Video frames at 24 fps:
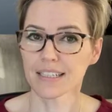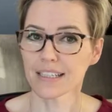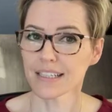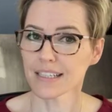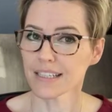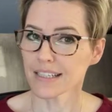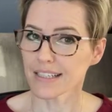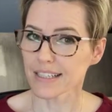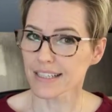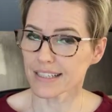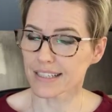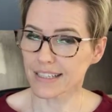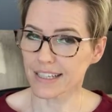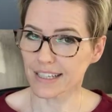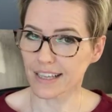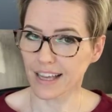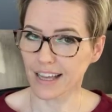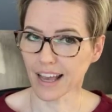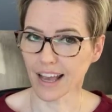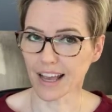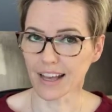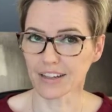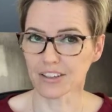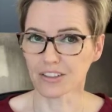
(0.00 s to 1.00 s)
stick
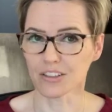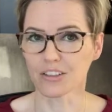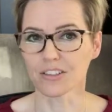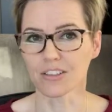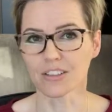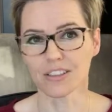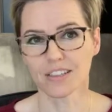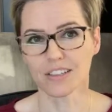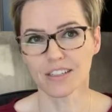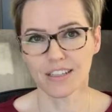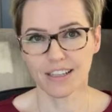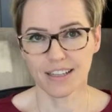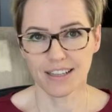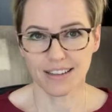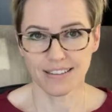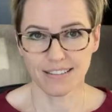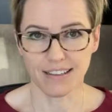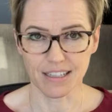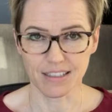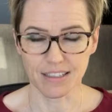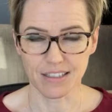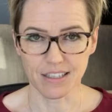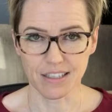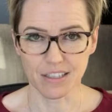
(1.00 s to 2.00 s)
handle
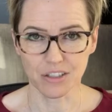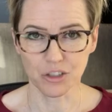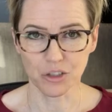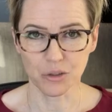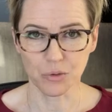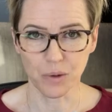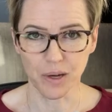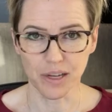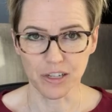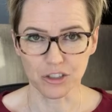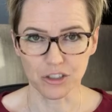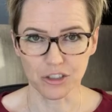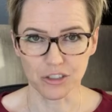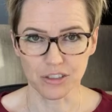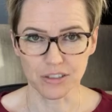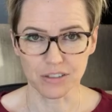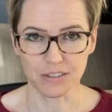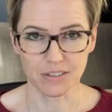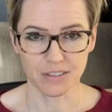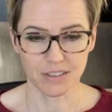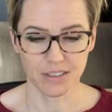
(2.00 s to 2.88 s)
that situation.